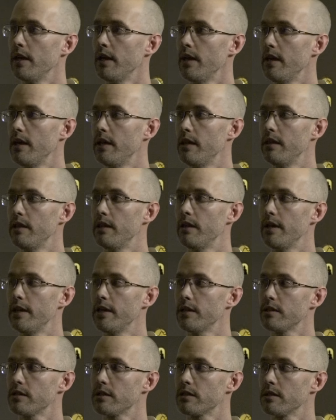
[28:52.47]
in
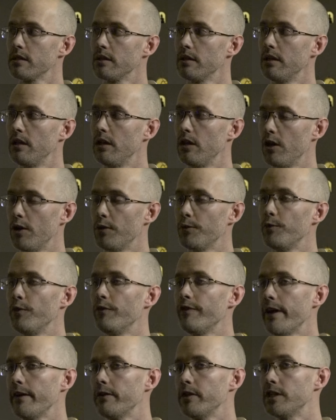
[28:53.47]
this love
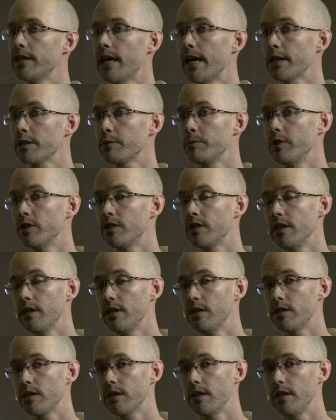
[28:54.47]
without attachment
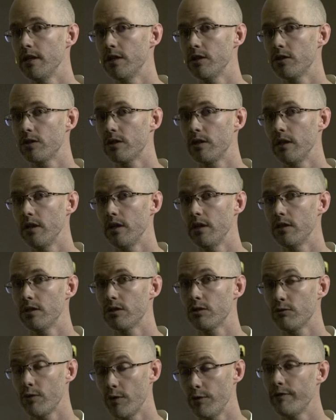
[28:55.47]
is, is,
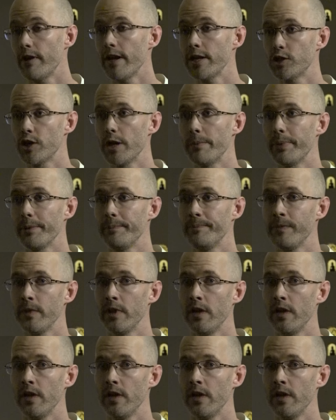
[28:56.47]
is through friendship.